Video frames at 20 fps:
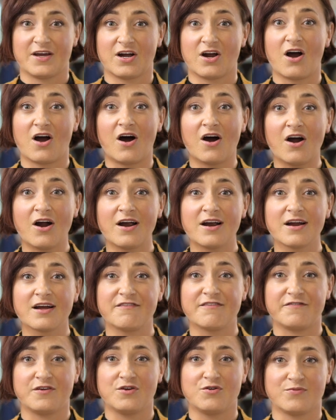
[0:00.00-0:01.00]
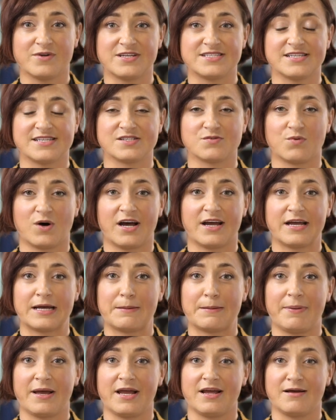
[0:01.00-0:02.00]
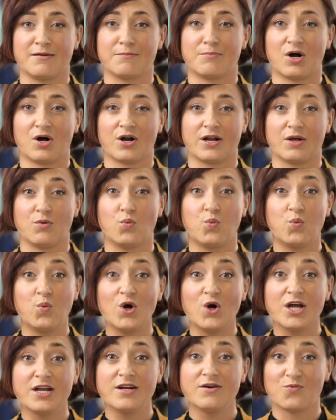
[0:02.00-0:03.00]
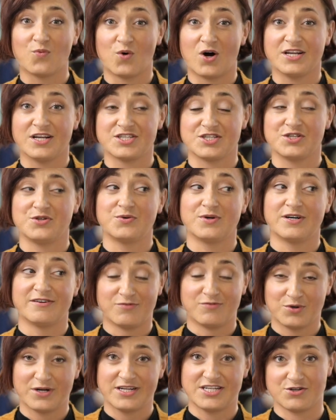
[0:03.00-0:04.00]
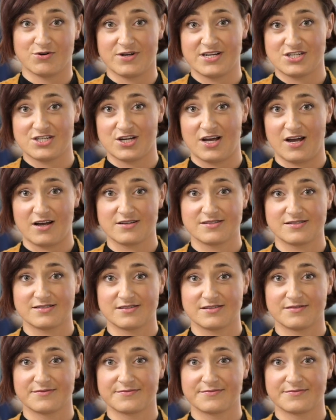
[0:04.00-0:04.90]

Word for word: there are a few reasons why a paying party would want to avoid joint checks.